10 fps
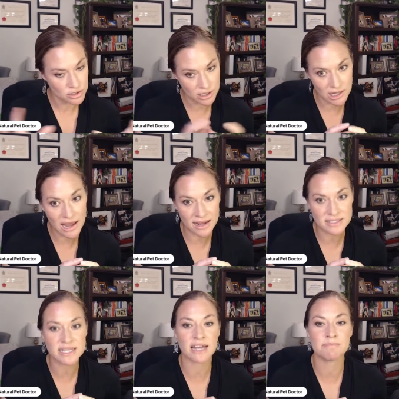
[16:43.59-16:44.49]

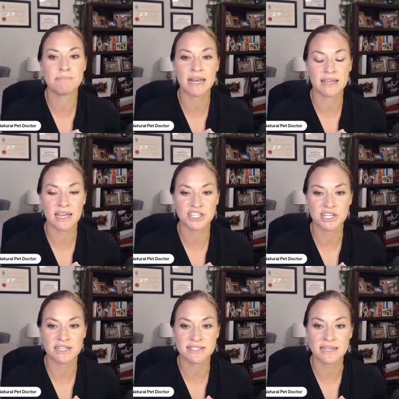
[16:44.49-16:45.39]
class that
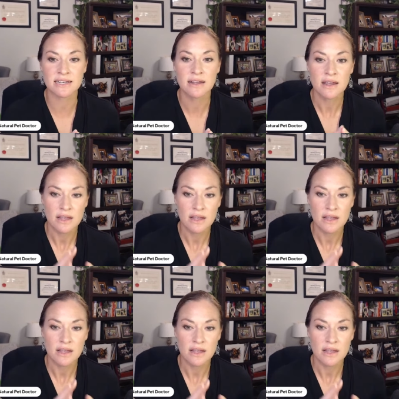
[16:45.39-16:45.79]
medication is in,